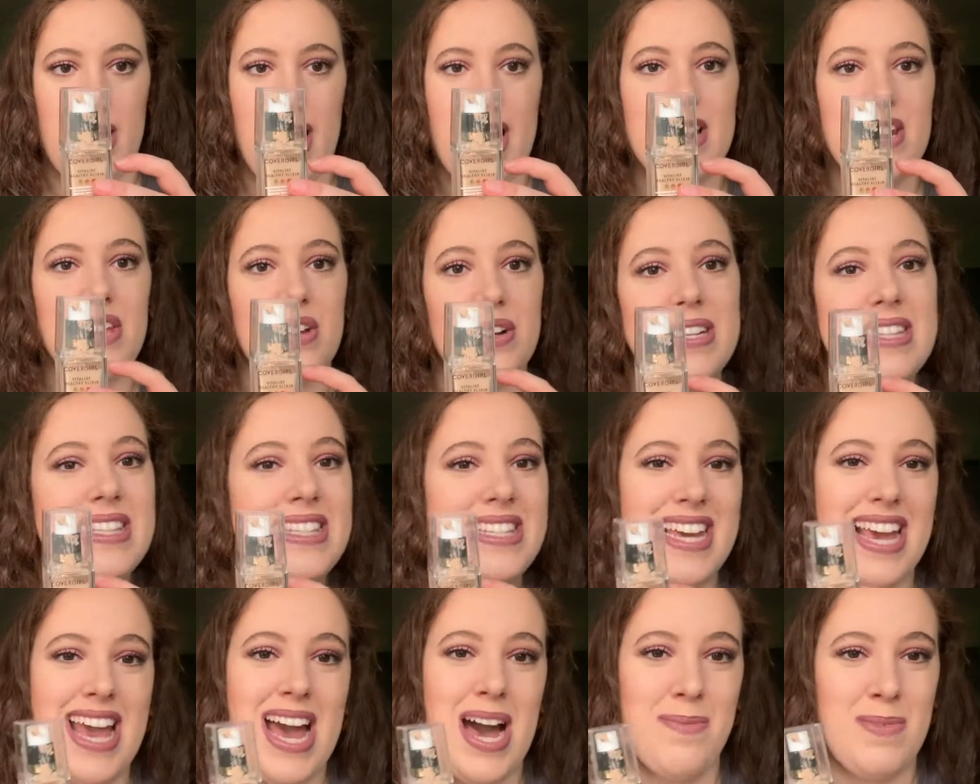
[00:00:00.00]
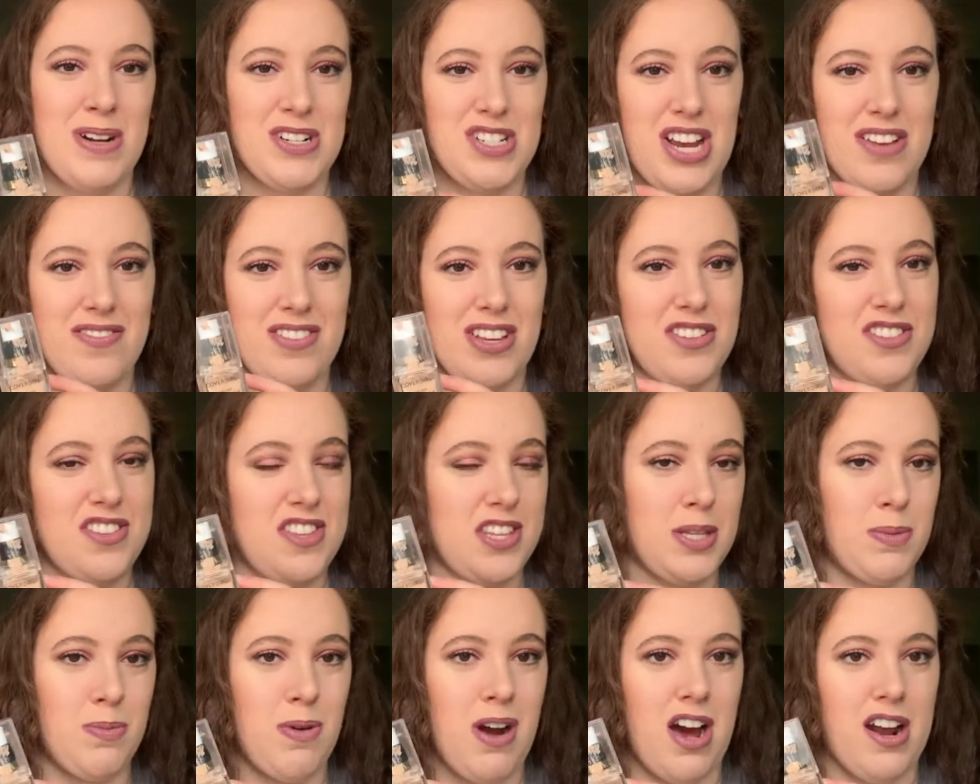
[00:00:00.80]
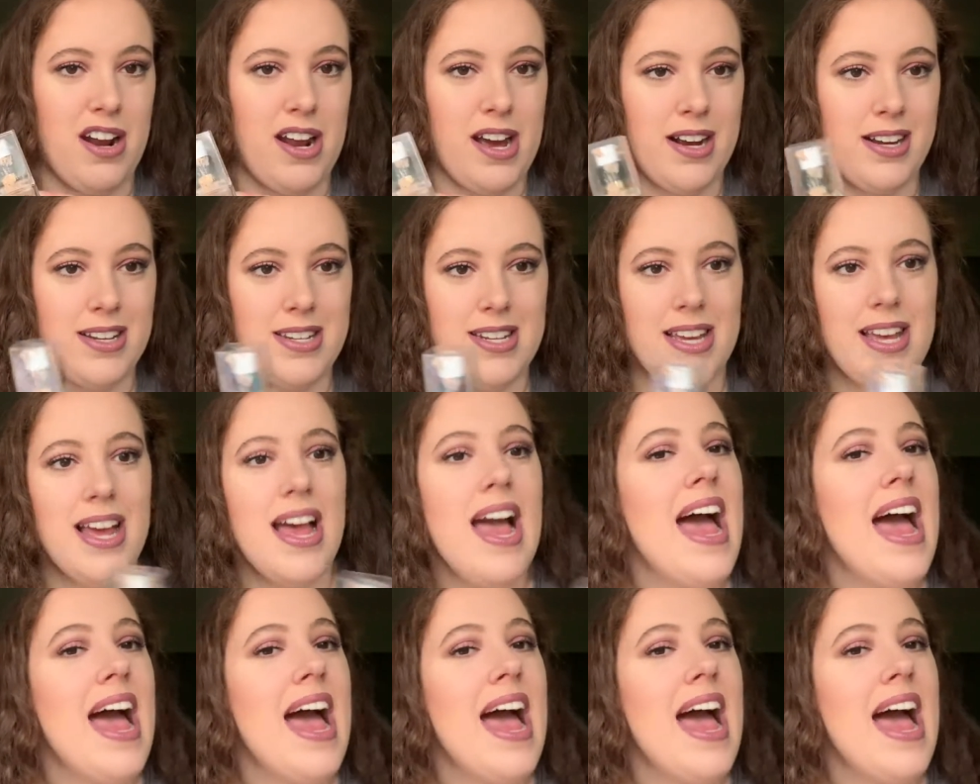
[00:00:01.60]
and you can see how much I've used this product.